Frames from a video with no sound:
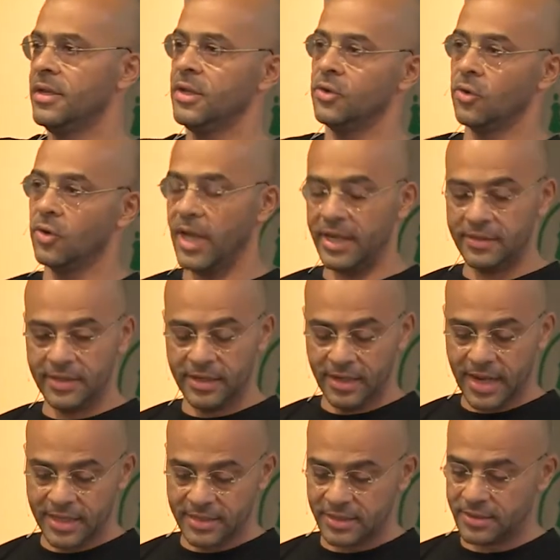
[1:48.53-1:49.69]
like the
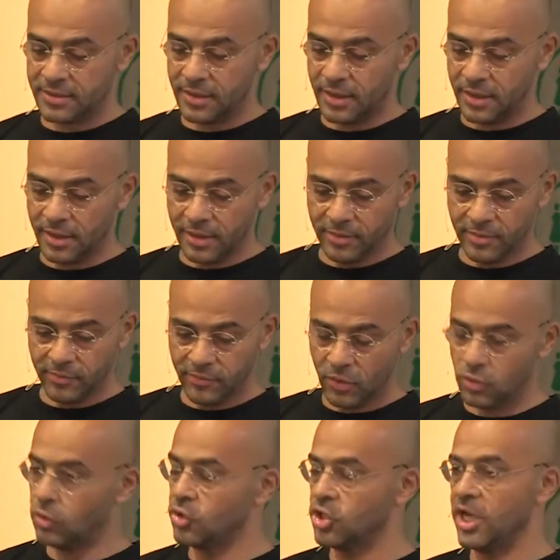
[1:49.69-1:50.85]
next
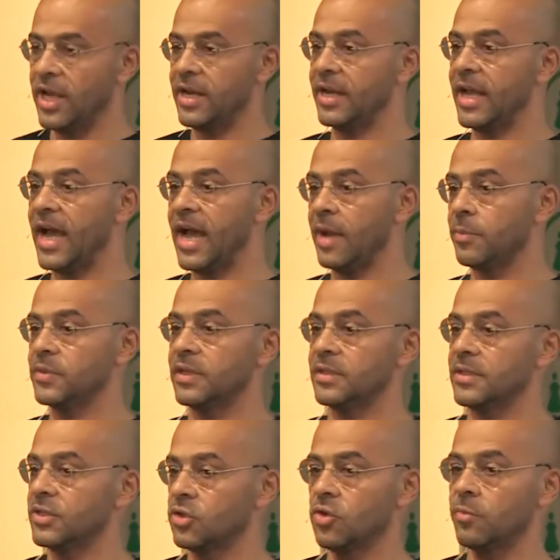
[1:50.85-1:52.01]
photo sharing app that
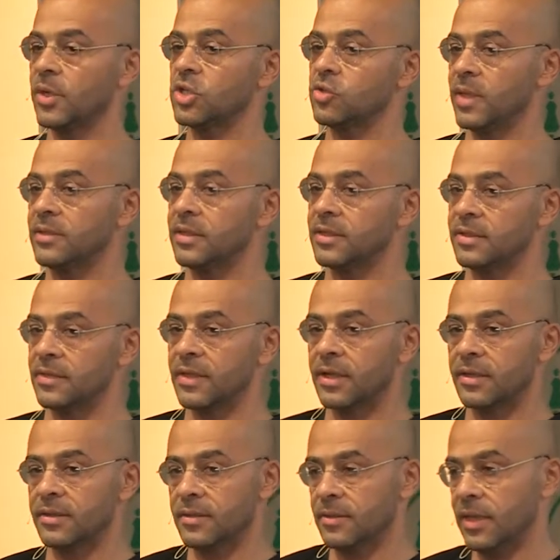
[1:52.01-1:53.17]
is so much better than the
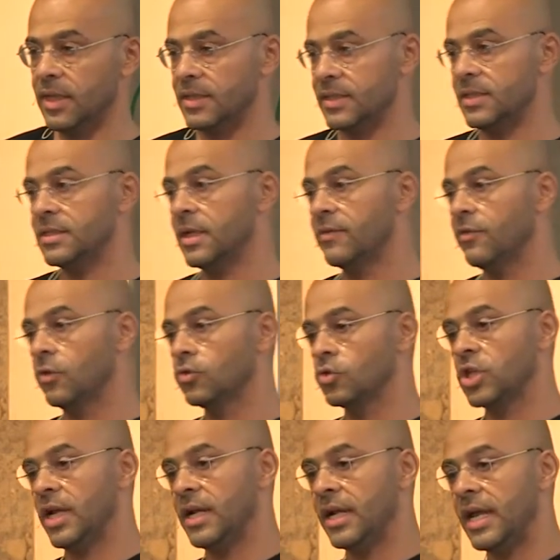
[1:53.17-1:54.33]
existing photo
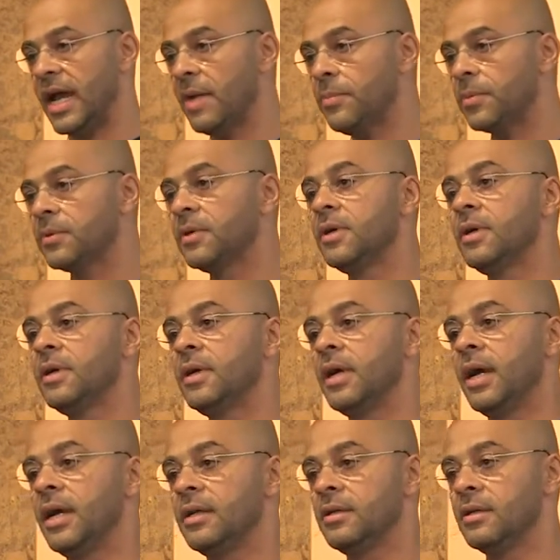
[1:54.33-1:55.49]
sharing app,
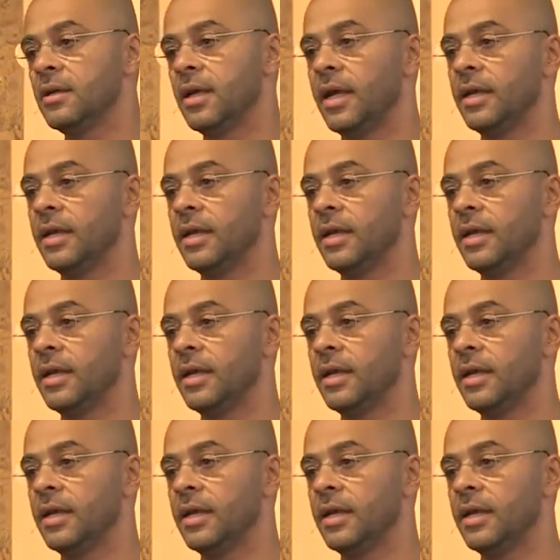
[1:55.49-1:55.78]
and